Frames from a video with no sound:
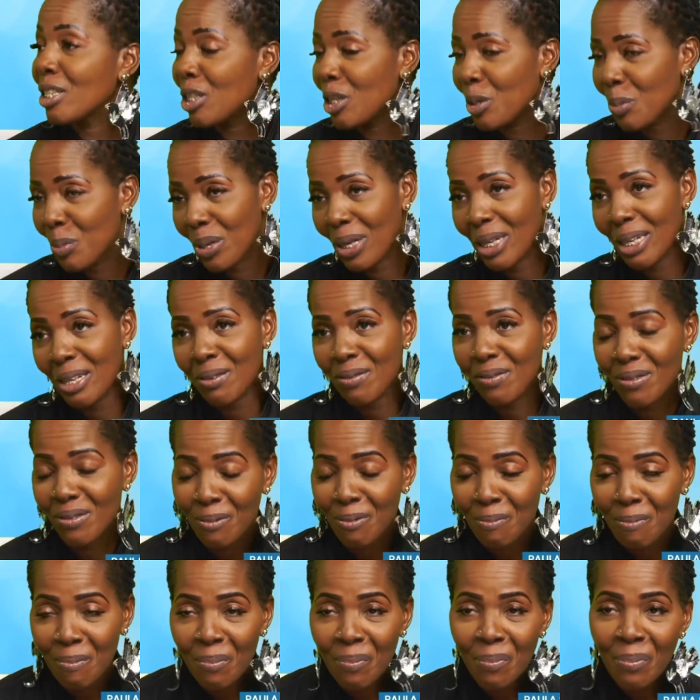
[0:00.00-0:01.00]
He lives
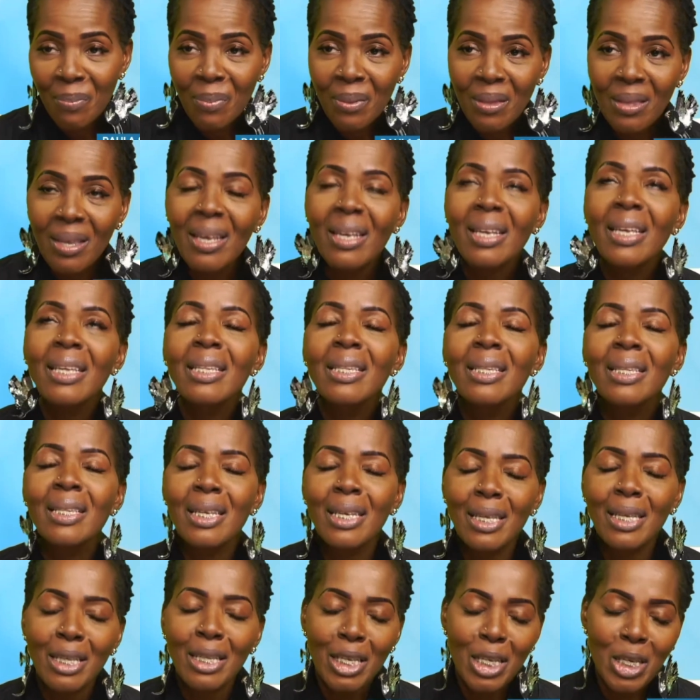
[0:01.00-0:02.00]
in
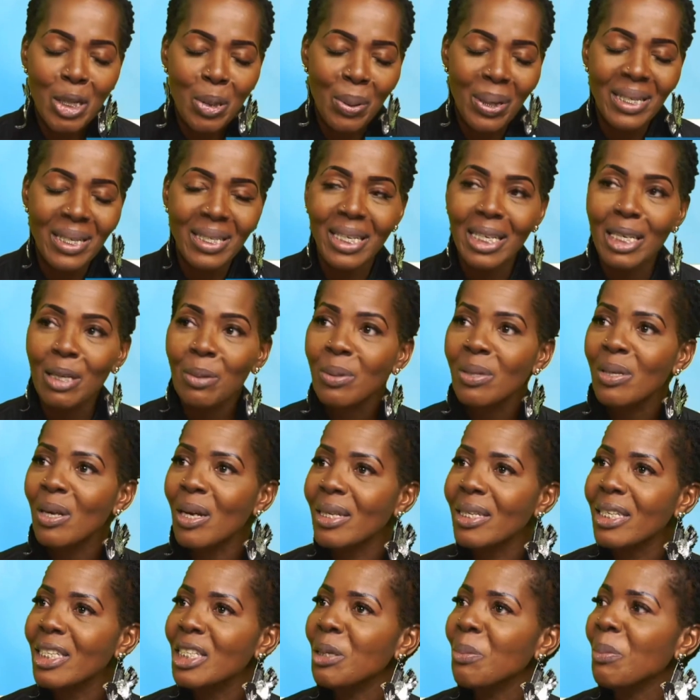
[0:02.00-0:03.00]
the US, and he was on
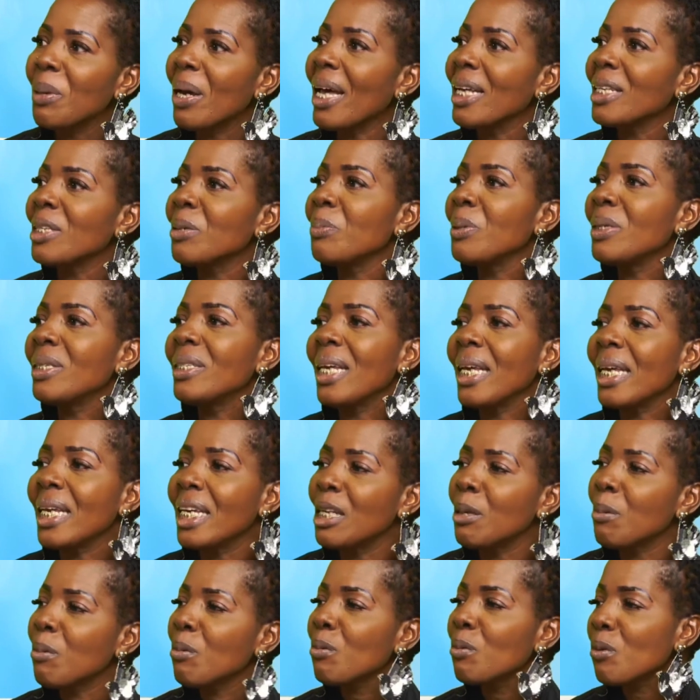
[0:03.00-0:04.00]
the gym. I had to be taking
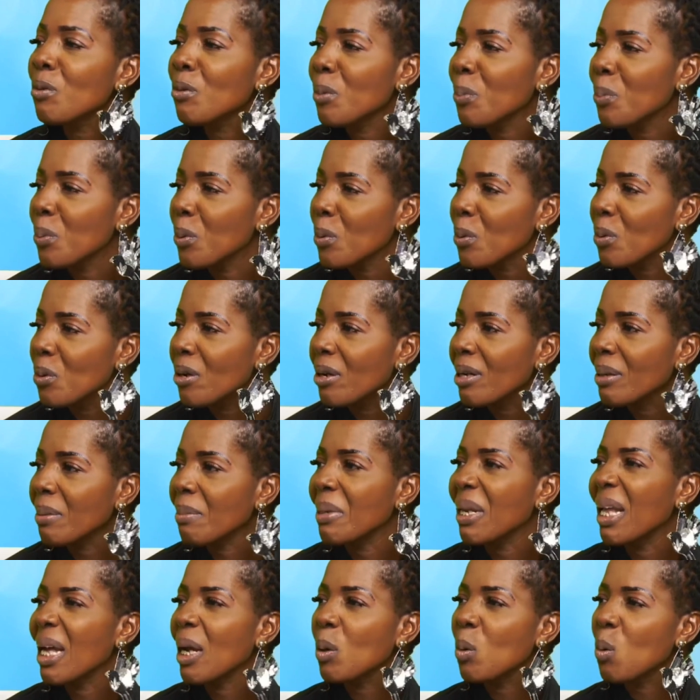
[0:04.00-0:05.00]
him through the program. I'm
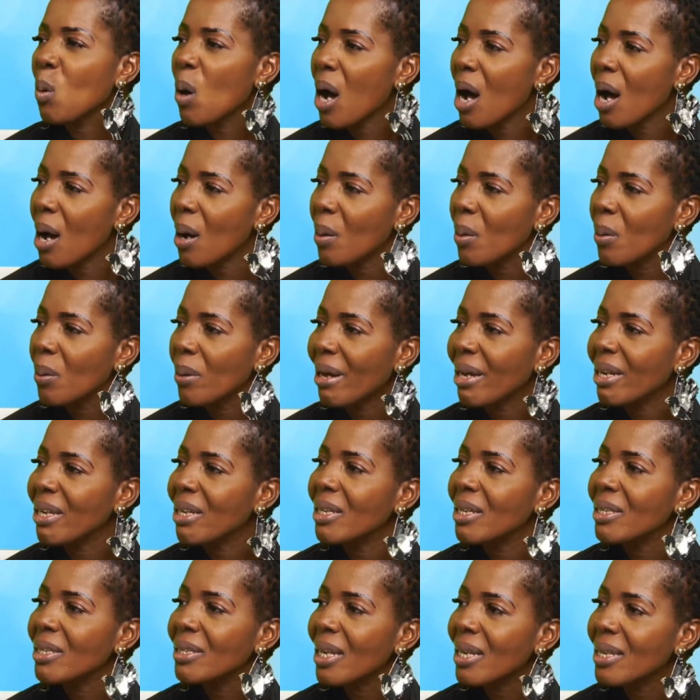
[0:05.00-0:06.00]
like, wow. And he
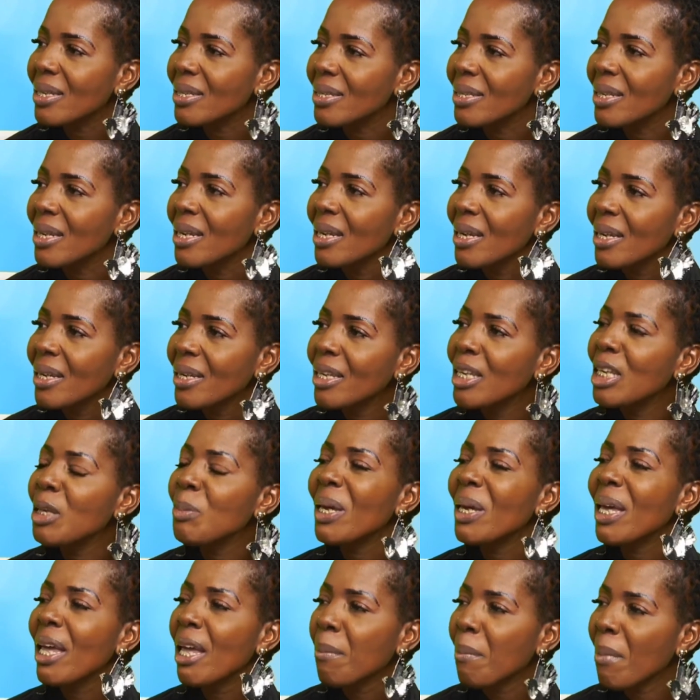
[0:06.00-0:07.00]
says, he
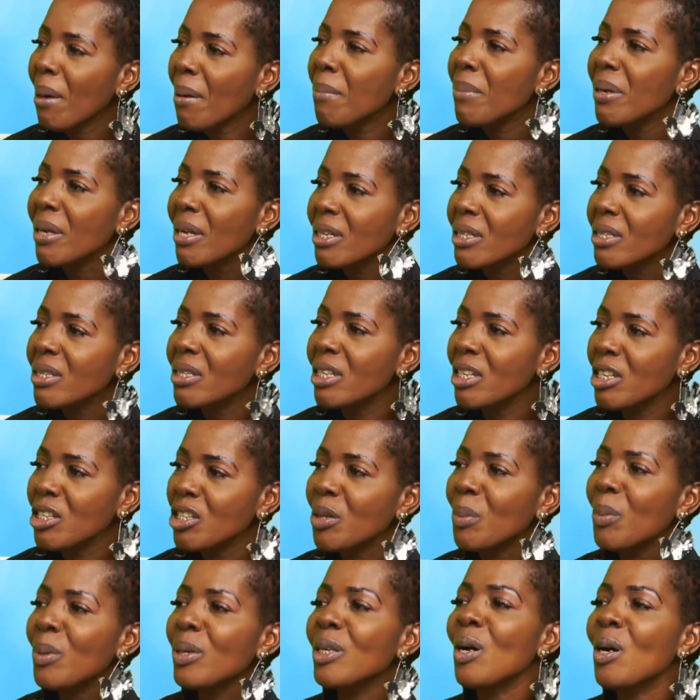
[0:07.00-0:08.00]
became my biggest teacher,
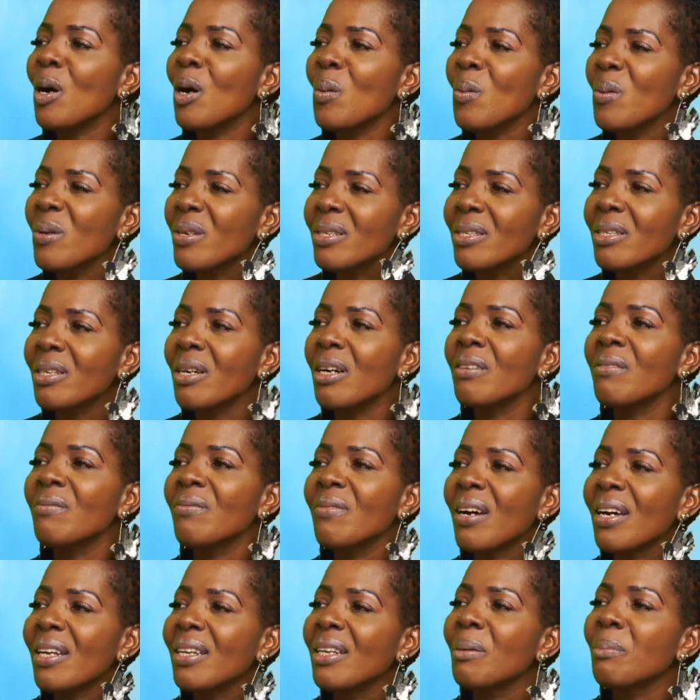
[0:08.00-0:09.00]
but he always
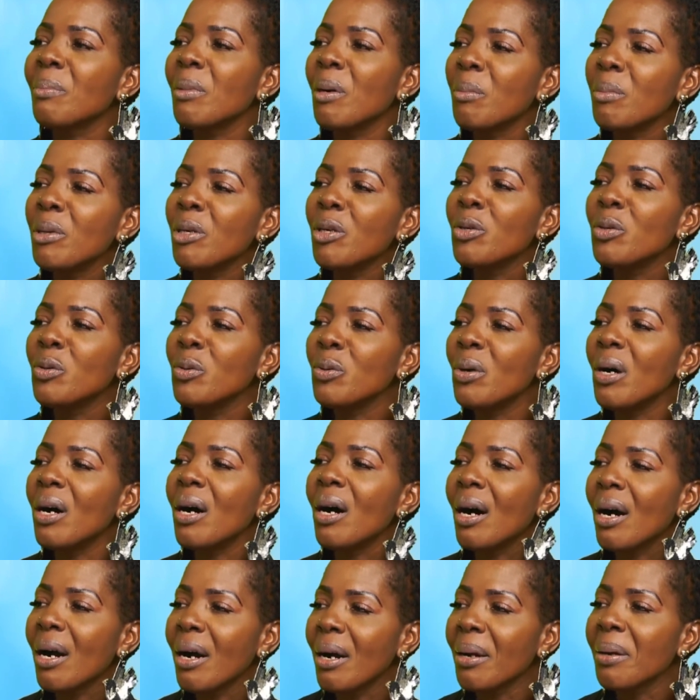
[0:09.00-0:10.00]
confided that, Mommy, you
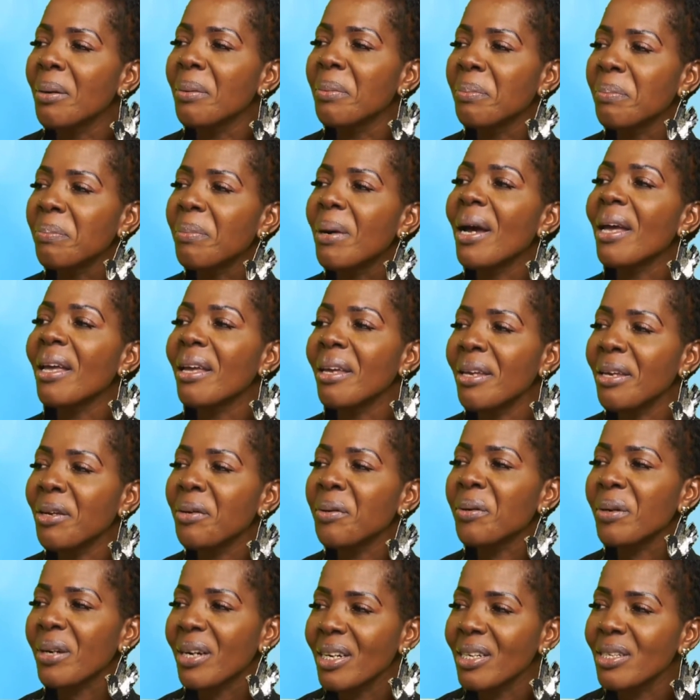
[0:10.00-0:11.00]
are my hero
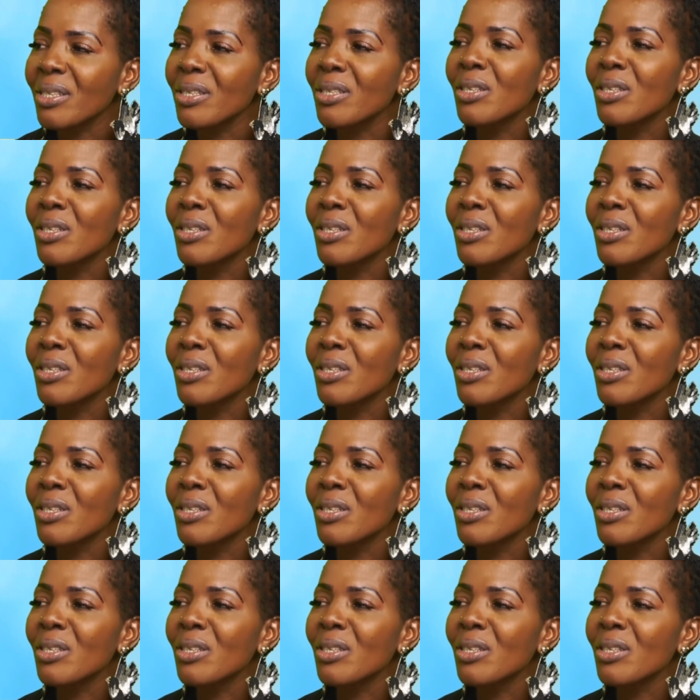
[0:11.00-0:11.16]
because